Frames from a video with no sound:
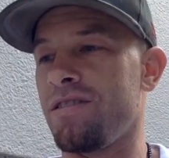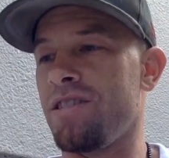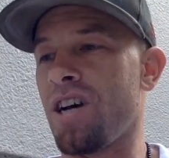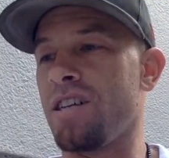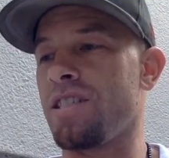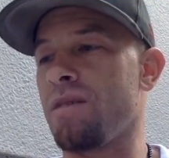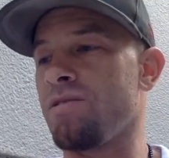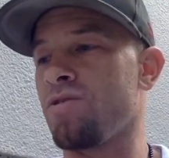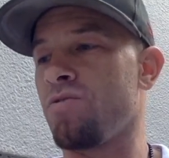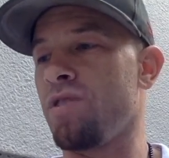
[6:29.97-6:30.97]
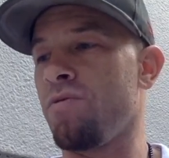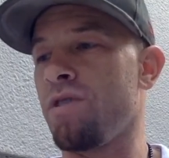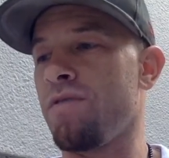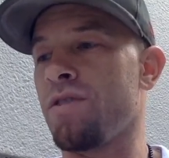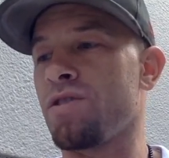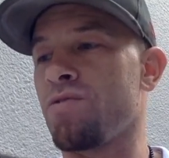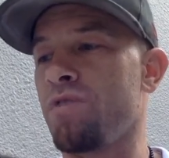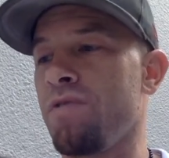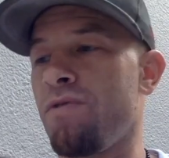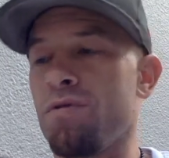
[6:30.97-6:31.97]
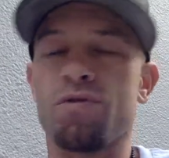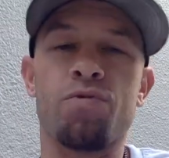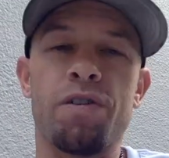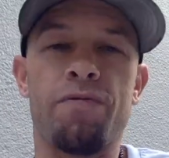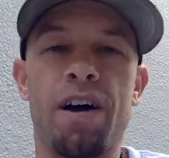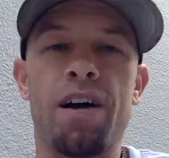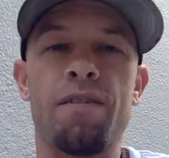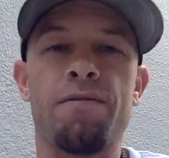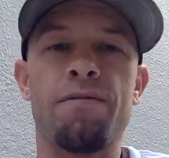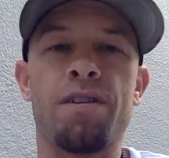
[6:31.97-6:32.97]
John chapter 21, verse 24 and 25.